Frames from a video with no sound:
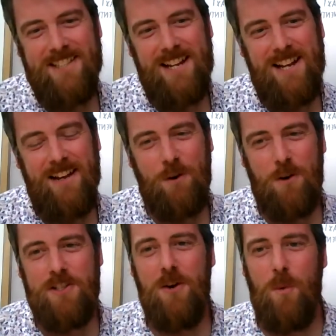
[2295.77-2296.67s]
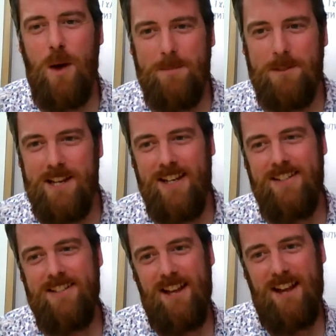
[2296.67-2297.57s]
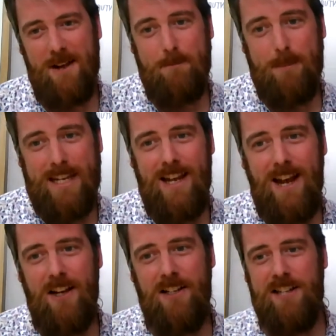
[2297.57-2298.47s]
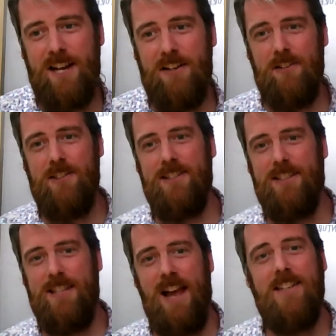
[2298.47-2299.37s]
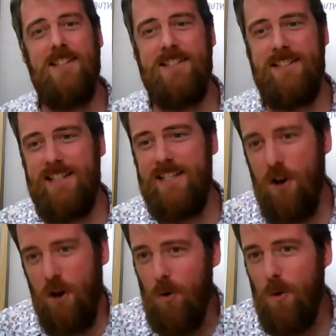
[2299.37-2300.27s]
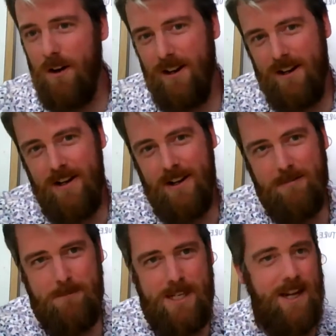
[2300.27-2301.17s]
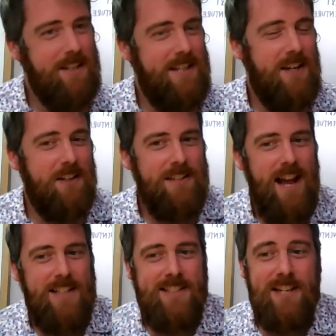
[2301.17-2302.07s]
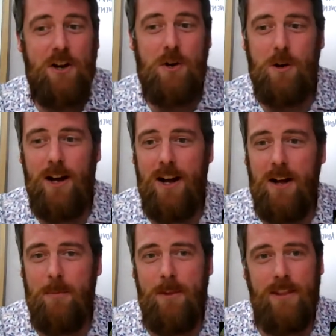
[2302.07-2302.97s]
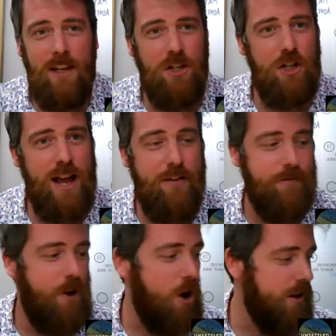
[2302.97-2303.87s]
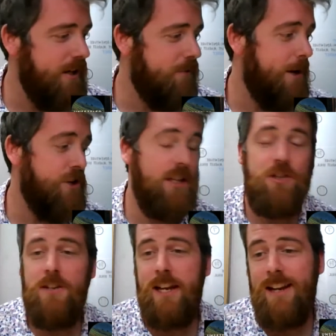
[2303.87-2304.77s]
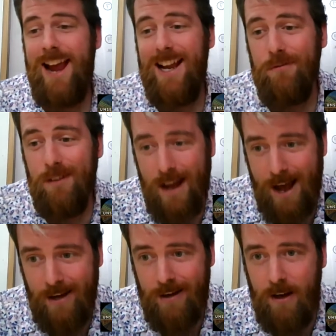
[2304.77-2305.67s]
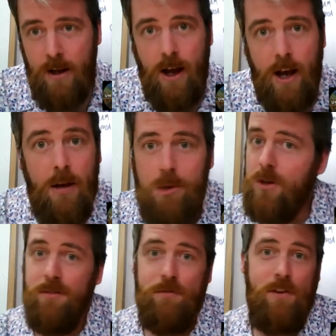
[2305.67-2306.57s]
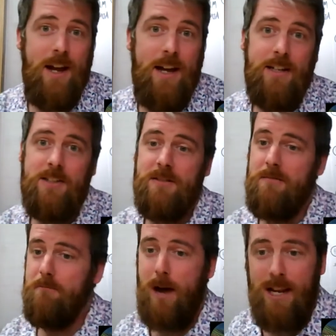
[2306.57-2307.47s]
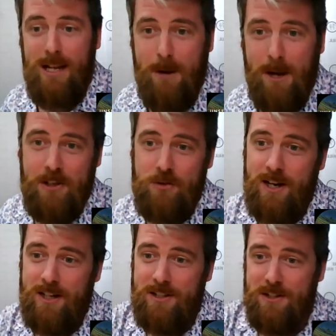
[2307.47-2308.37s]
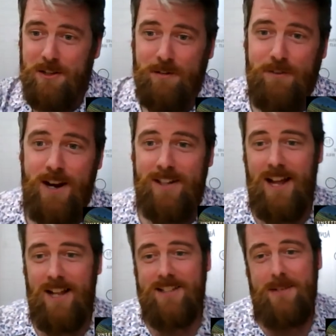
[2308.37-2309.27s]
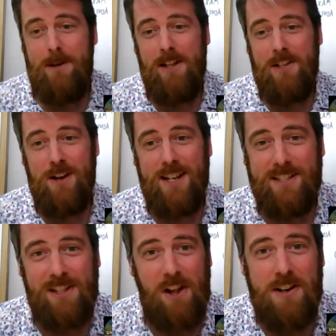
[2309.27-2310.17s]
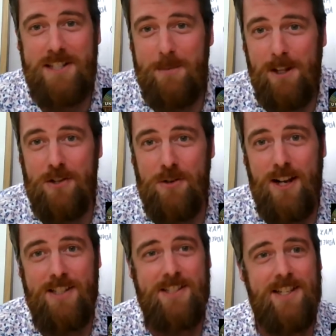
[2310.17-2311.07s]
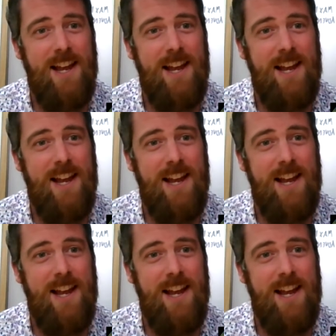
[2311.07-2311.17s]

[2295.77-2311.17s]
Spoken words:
of course, our website, beunsettled.co. beunsettled.co. It should have all the information that you need, and if not, you can find my email address, you can find Lala's email address, Clara's email address